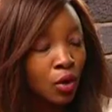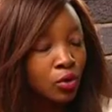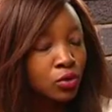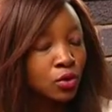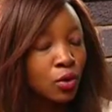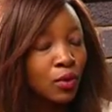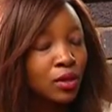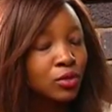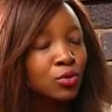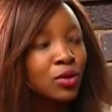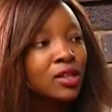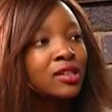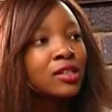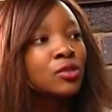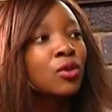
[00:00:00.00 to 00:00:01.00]
So when
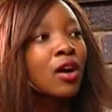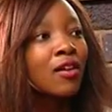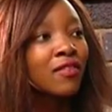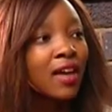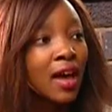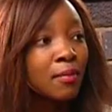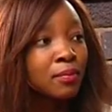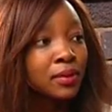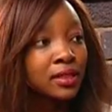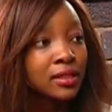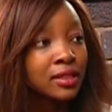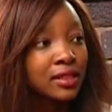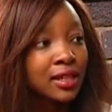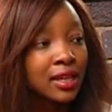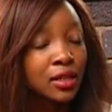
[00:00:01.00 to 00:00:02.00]
2012
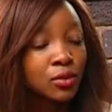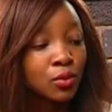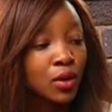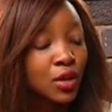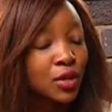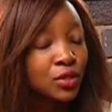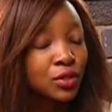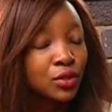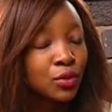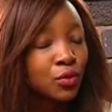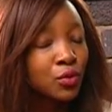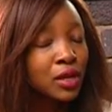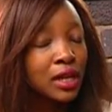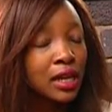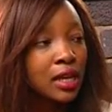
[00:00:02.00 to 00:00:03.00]
happened, it was
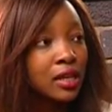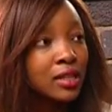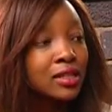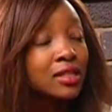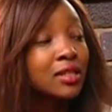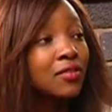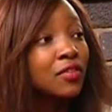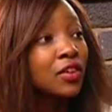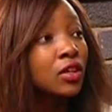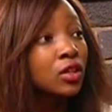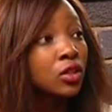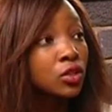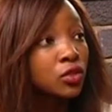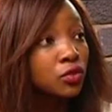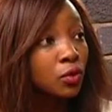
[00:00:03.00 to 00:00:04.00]
really
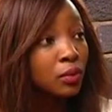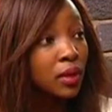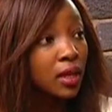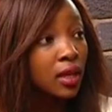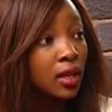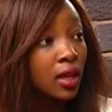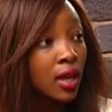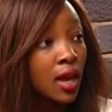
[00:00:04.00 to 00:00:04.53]
difficult for me